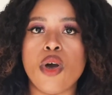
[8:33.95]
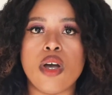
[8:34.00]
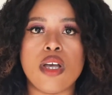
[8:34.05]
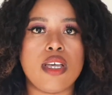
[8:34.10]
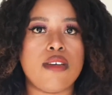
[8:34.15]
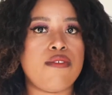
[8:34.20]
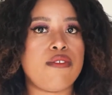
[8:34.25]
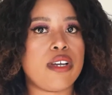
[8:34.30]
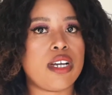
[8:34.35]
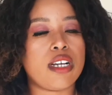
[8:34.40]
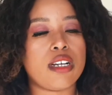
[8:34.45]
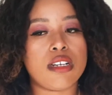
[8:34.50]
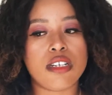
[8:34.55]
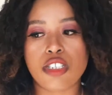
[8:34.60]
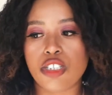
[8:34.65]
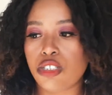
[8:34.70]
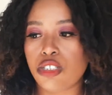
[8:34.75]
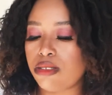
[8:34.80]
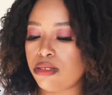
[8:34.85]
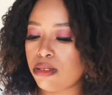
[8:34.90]
If it,
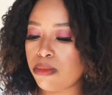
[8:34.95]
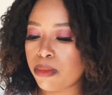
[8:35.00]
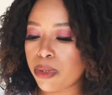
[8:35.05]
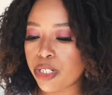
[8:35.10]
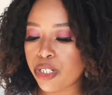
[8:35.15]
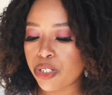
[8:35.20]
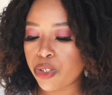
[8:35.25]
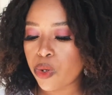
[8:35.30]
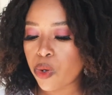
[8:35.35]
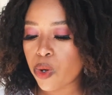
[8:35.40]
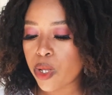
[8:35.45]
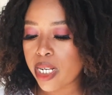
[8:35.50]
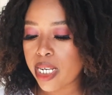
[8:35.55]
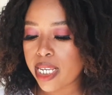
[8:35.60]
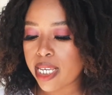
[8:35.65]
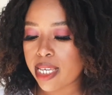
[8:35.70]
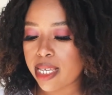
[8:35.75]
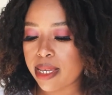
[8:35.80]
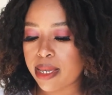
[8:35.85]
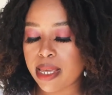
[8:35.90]
what do you call
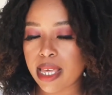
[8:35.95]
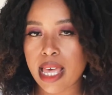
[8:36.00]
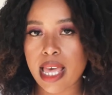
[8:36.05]
it?